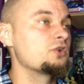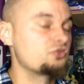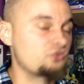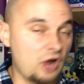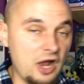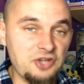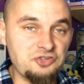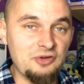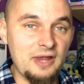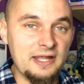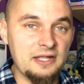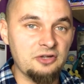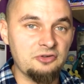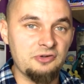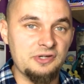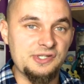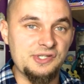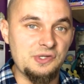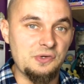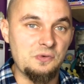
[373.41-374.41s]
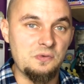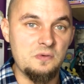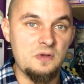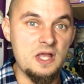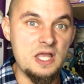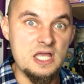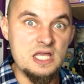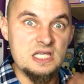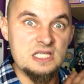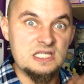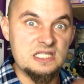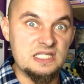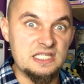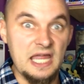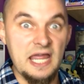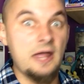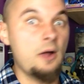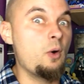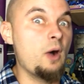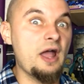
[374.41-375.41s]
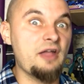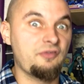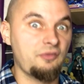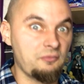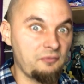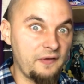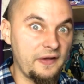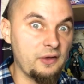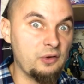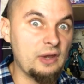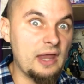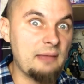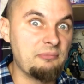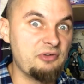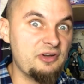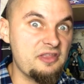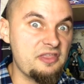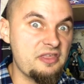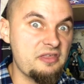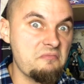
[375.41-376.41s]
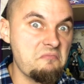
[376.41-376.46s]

Try Dragon Crystal. Stay away from Fatal Labyrinth.